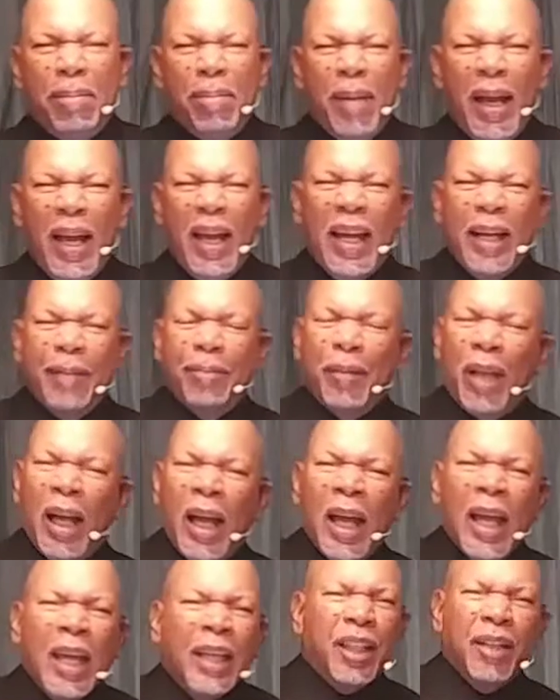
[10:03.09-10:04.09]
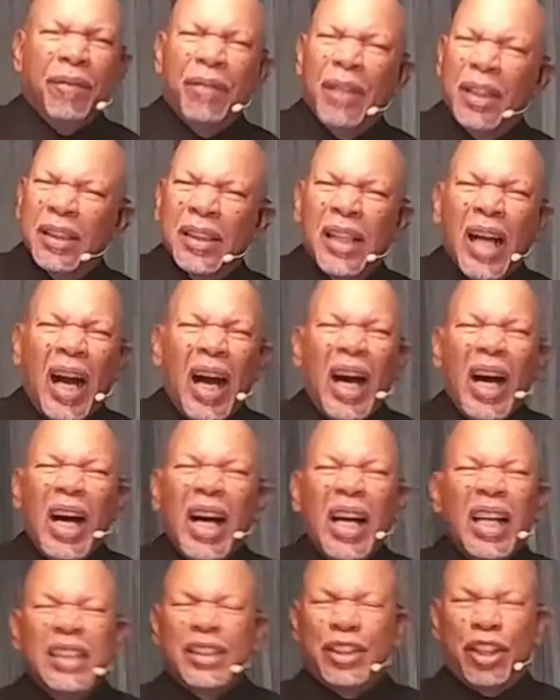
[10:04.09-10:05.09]
man giving
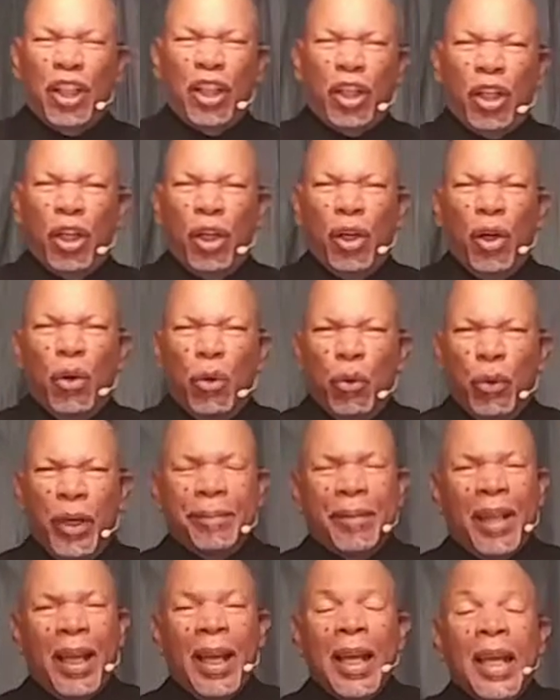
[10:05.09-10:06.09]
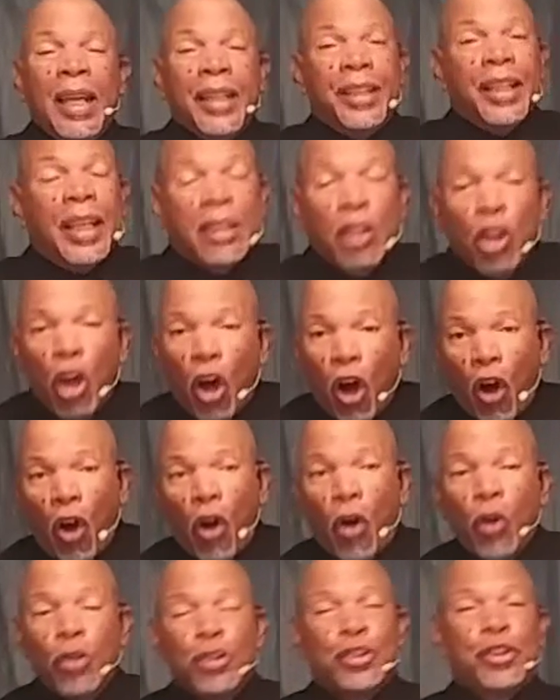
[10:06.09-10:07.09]
God the glory that
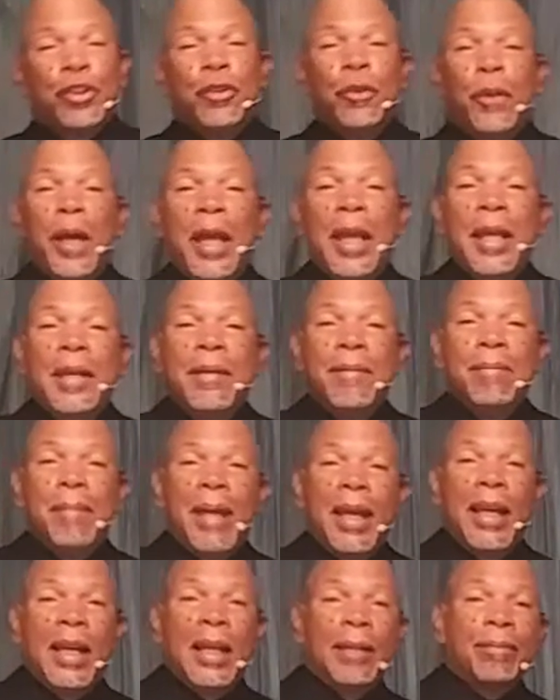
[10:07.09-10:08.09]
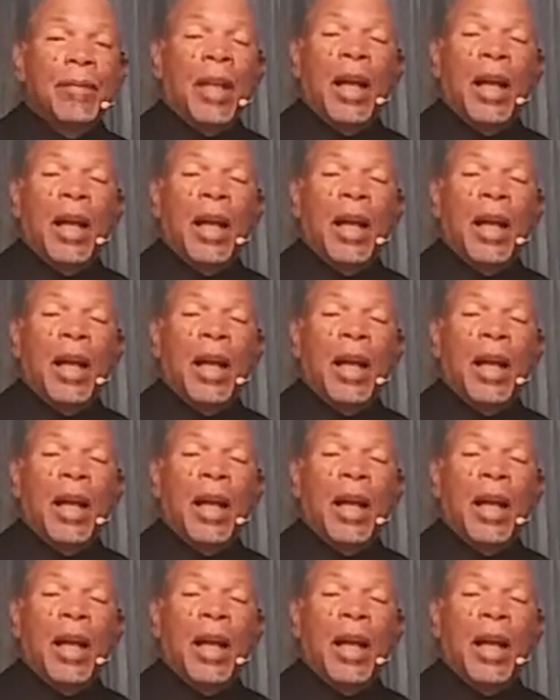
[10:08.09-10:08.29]
calls you, amen,